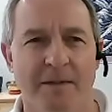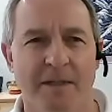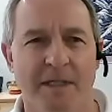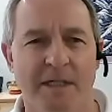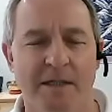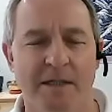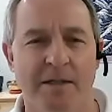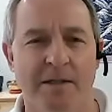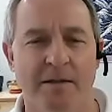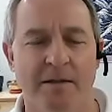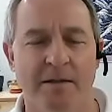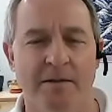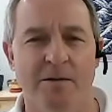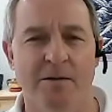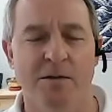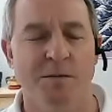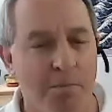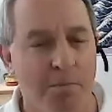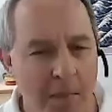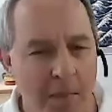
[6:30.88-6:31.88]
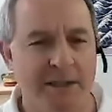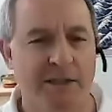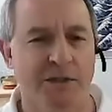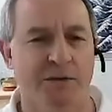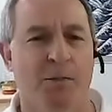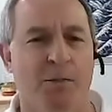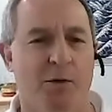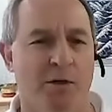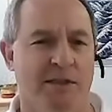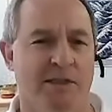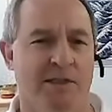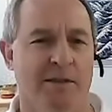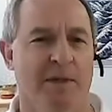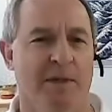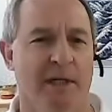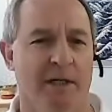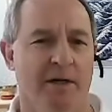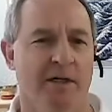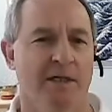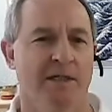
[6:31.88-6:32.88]
There's much more
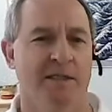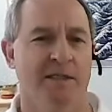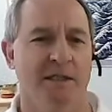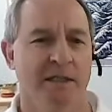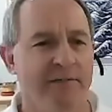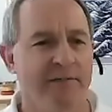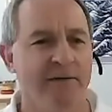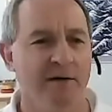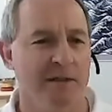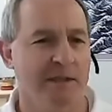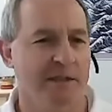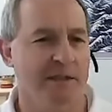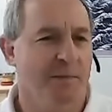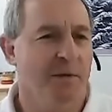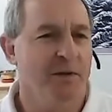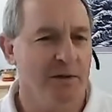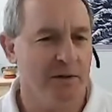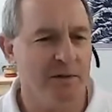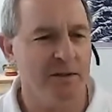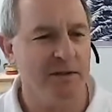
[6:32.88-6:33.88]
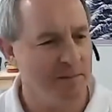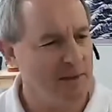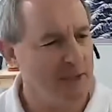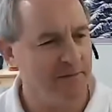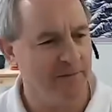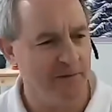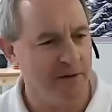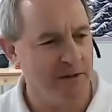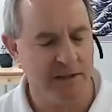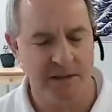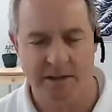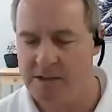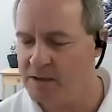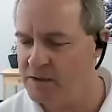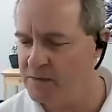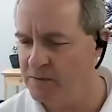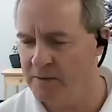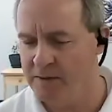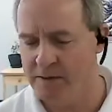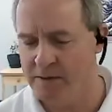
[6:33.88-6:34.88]
similarities and differences, but there's some differences
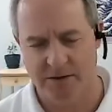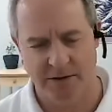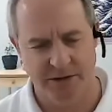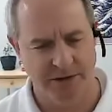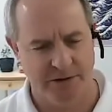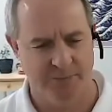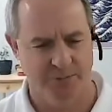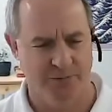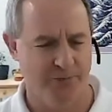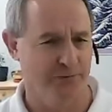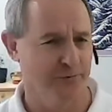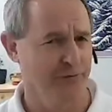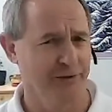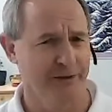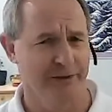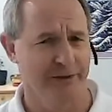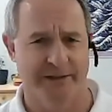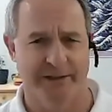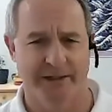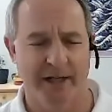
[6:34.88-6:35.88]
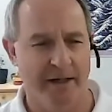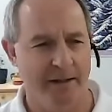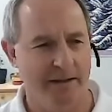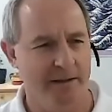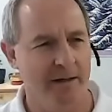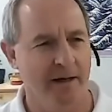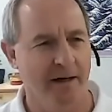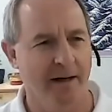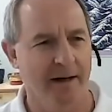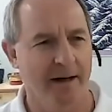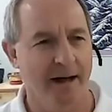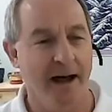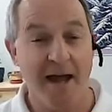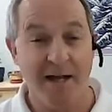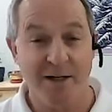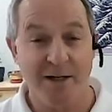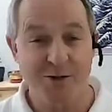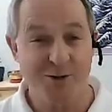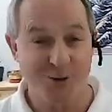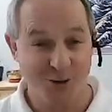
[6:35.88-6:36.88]
too that are just really uh,
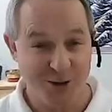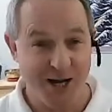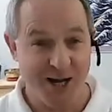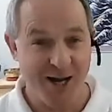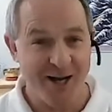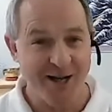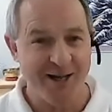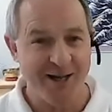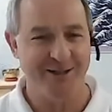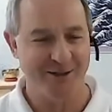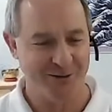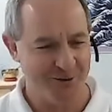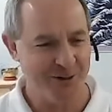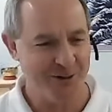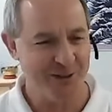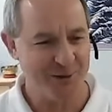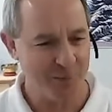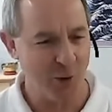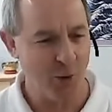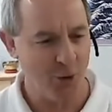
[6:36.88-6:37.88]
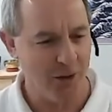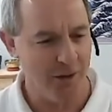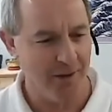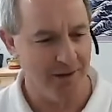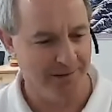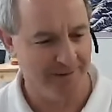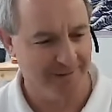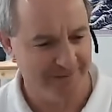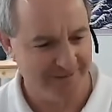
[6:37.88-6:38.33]
entertaining to explore.